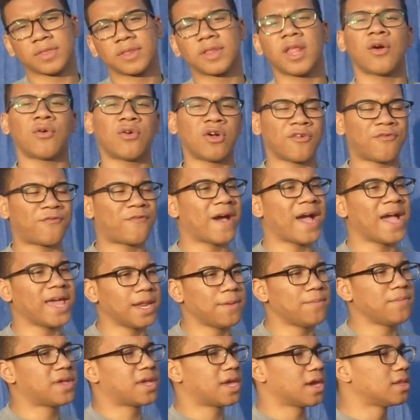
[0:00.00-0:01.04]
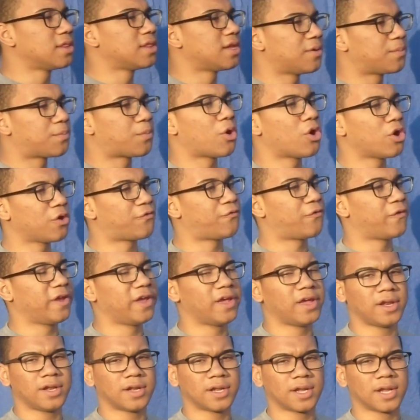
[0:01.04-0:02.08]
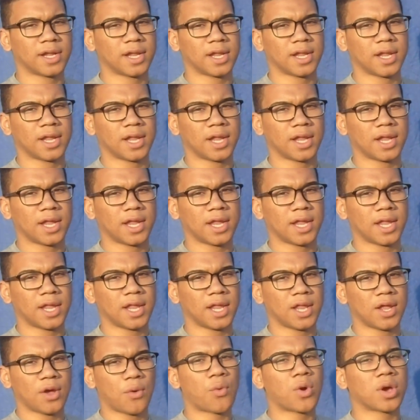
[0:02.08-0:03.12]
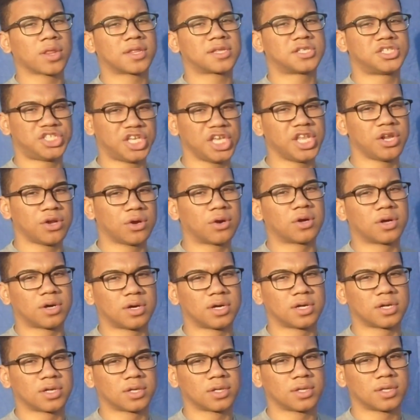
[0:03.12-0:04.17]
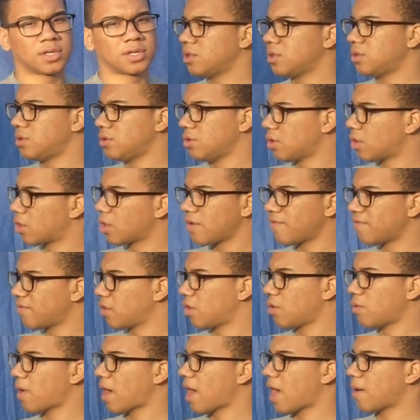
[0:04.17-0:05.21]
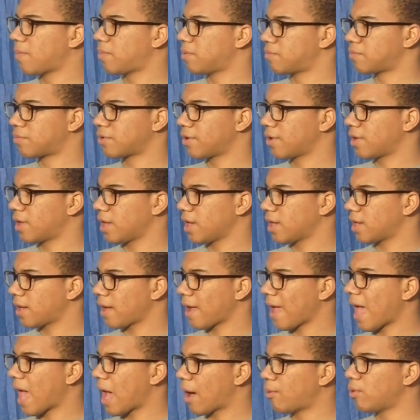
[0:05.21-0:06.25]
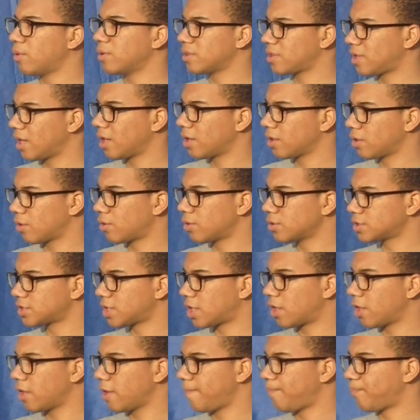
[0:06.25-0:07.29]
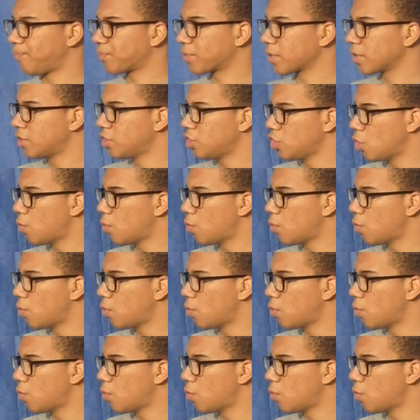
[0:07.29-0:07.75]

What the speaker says: They were fighting because their boyfriend was cheating on her. You don't even know what happened, bro. Like, I was there the whole time.